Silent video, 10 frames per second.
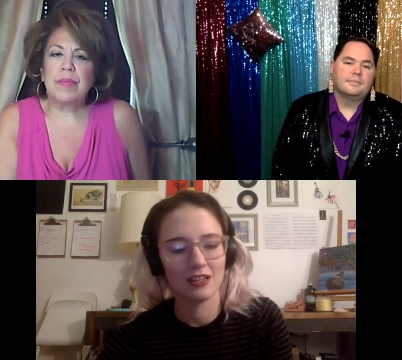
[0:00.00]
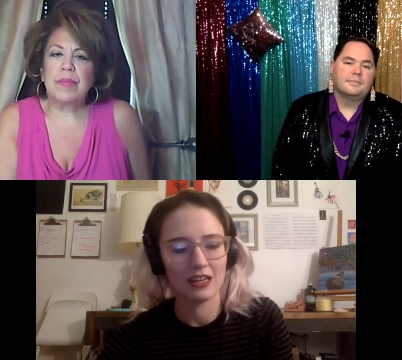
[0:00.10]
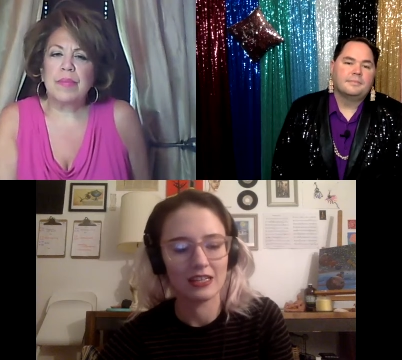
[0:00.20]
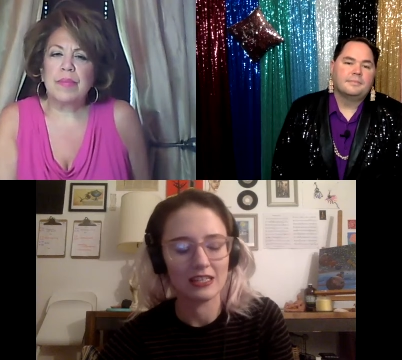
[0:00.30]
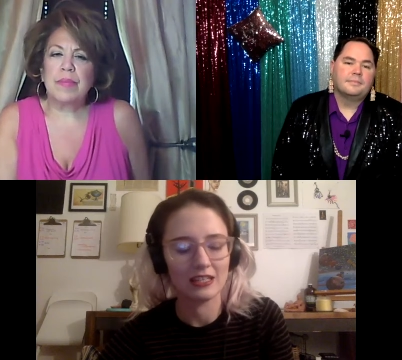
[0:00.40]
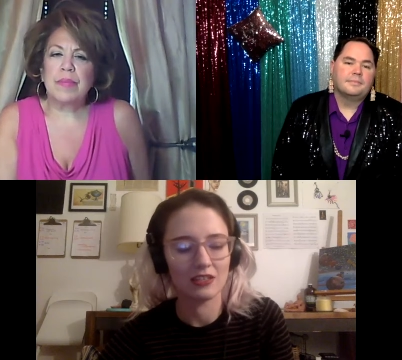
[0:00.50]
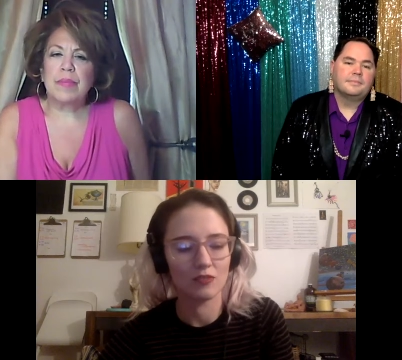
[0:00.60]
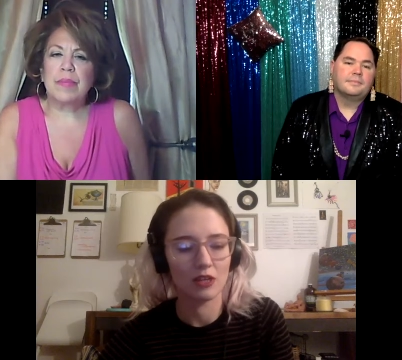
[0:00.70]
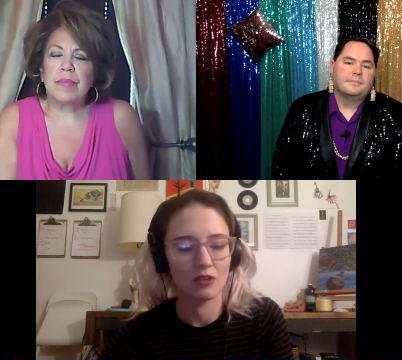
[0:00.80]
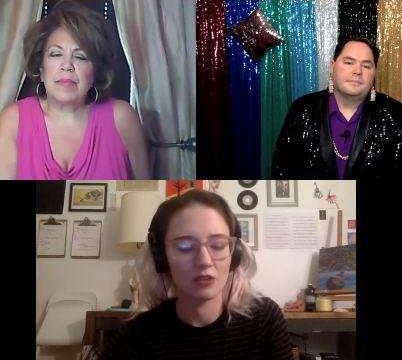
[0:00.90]
Speaker 1: idea of
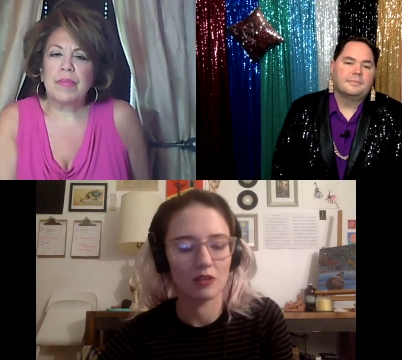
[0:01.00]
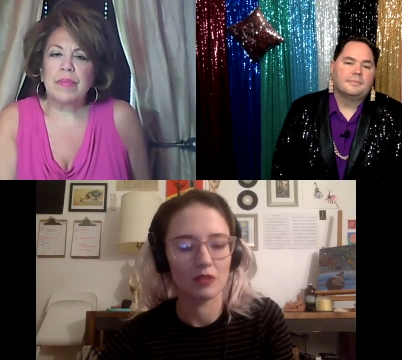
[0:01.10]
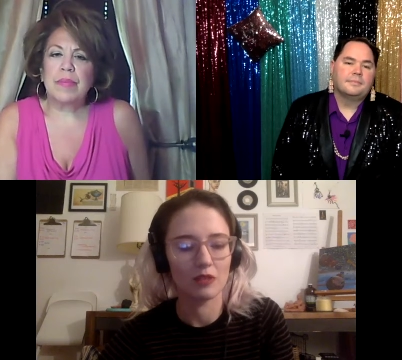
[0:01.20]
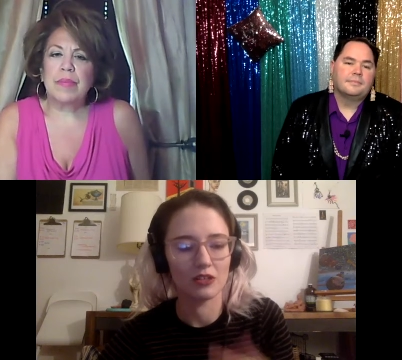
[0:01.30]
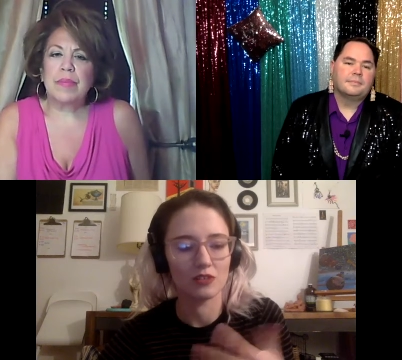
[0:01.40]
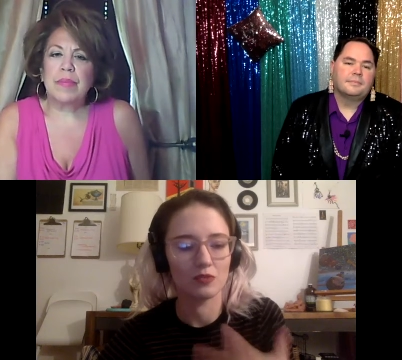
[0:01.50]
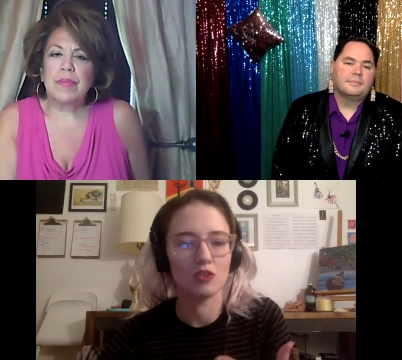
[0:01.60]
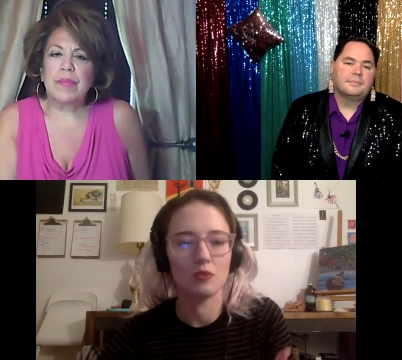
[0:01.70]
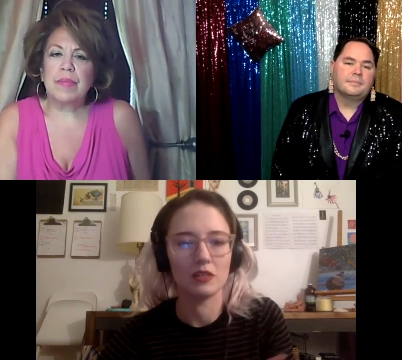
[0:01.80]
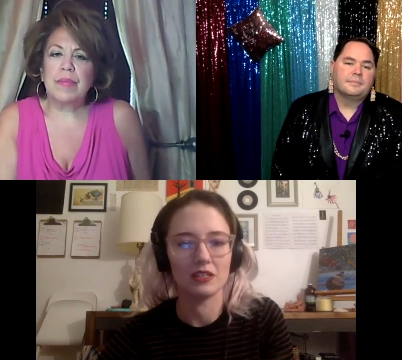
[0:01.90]
my grandparents when
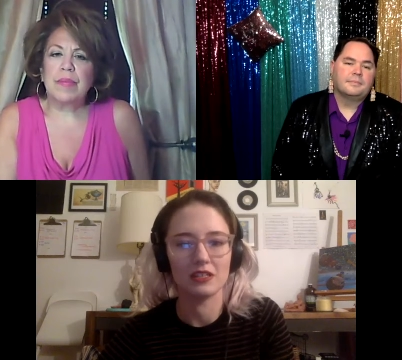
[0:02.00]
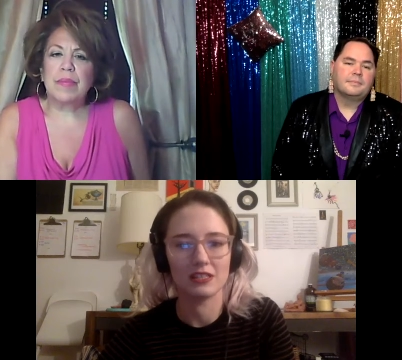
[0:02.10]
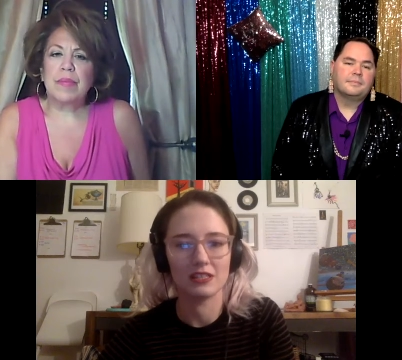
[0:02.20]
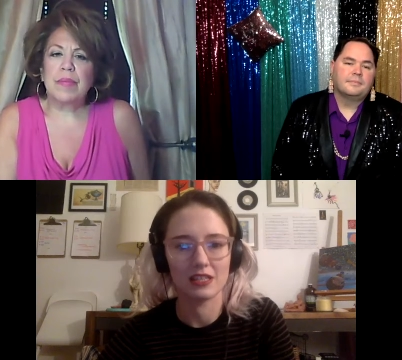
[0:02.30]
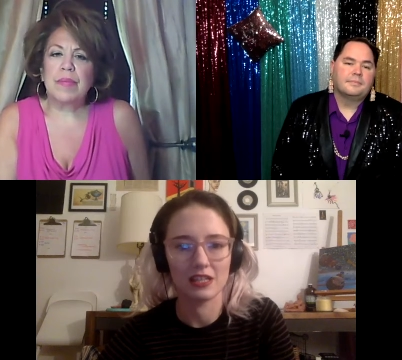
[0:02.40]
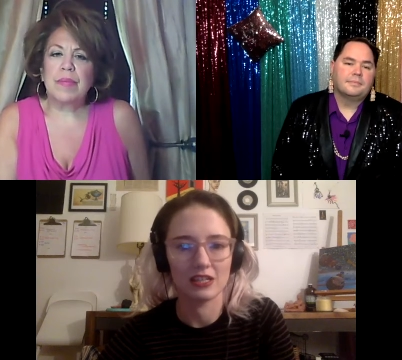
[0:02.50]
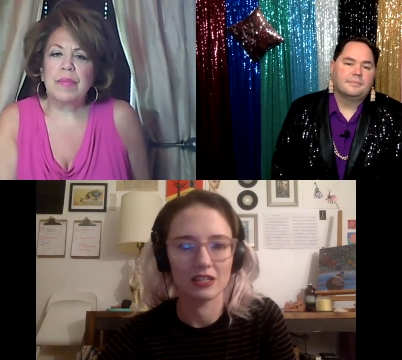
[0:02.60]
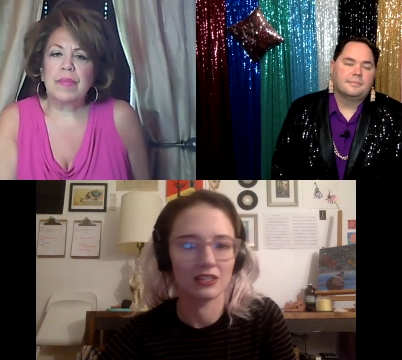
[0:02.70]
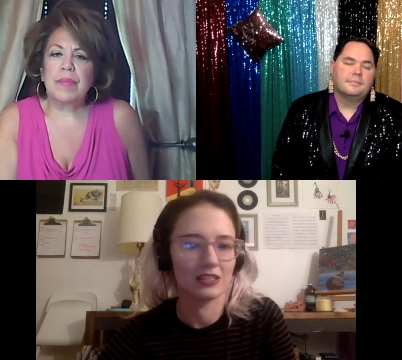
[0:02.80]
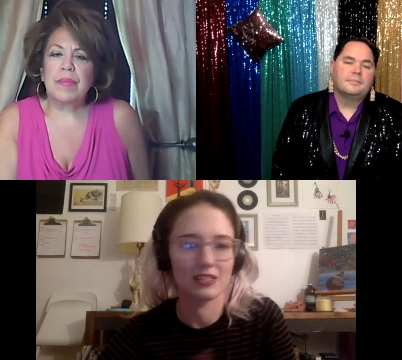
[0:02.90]
nobody else is
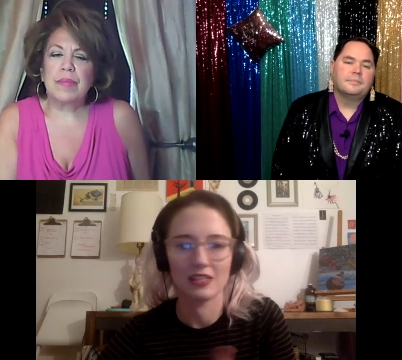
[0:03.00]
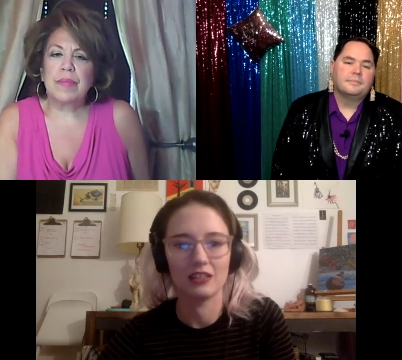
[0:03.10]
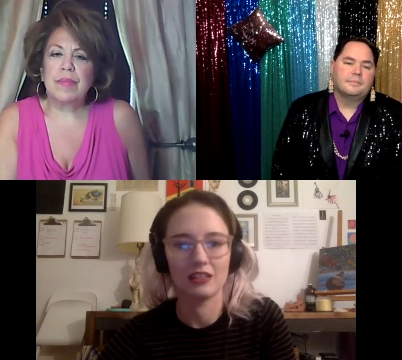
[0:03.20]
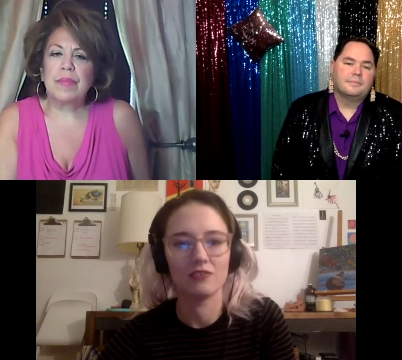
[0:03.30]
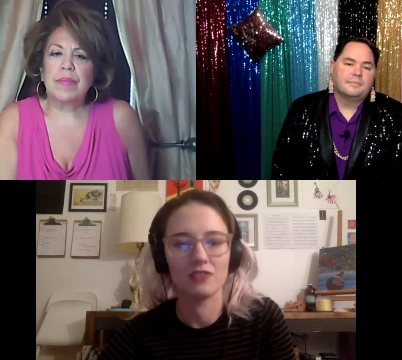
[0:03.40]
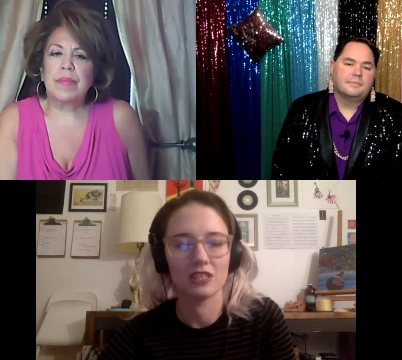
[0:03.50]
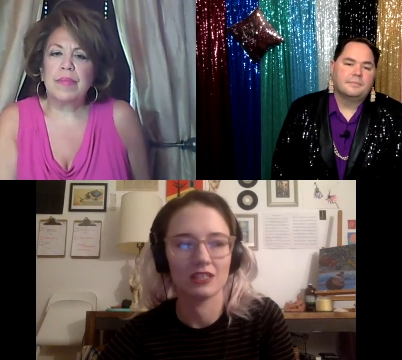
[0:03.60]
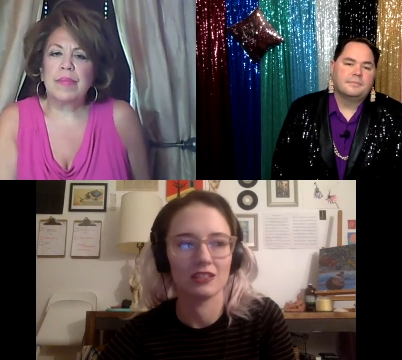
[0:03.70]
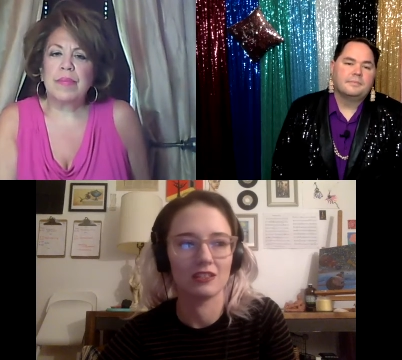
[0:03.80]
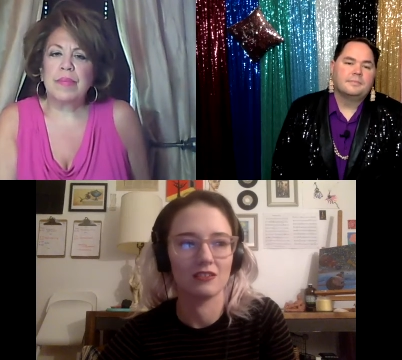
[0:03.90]
there because they lived
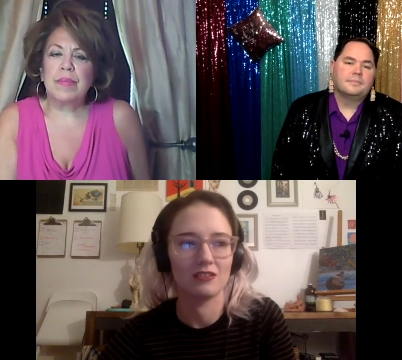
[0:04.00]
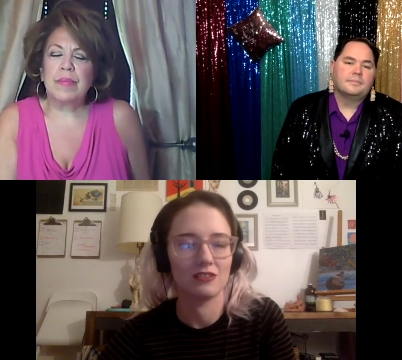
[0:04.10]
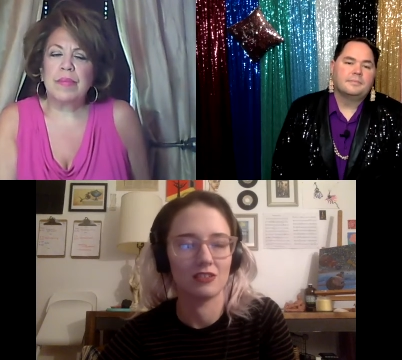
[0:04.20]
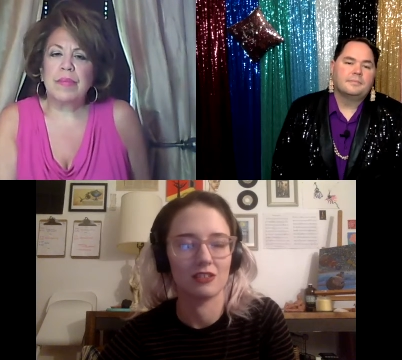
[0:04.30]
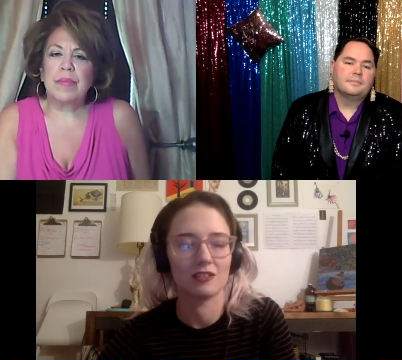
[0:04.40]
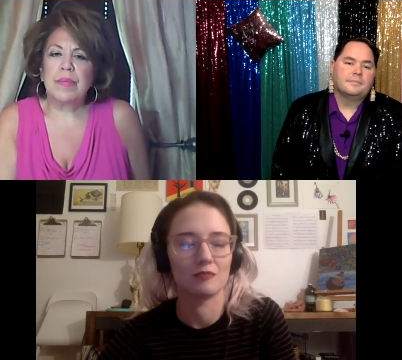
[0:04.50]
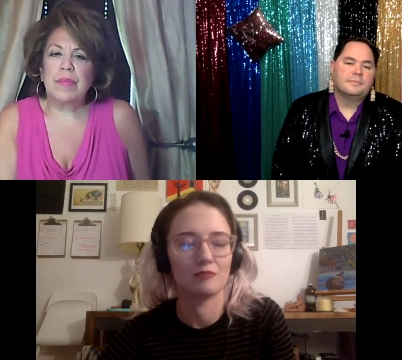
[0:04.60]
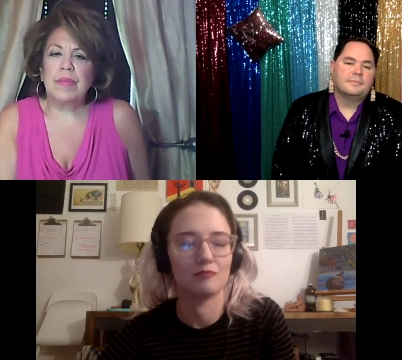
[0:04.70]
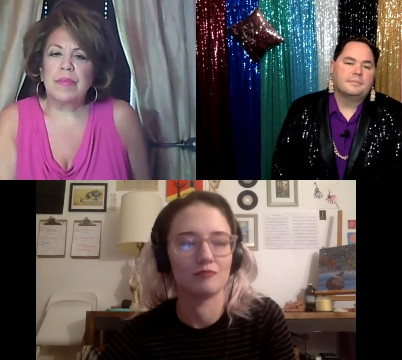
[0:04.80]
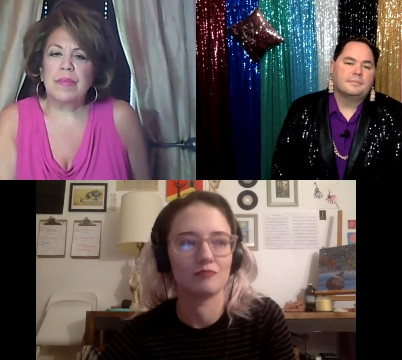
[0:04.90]
in um,